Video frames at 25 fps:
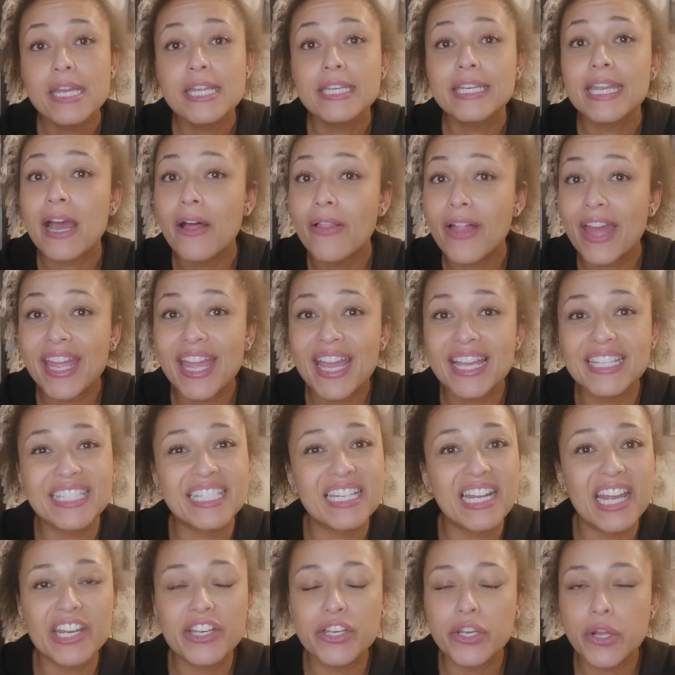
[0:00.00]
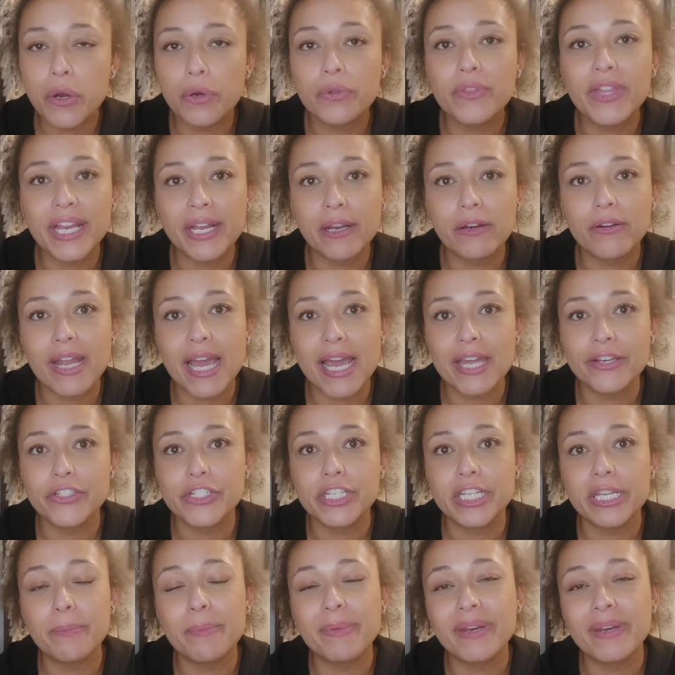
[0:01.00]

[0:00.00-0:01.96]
Now, like I said, I know they are not cheap,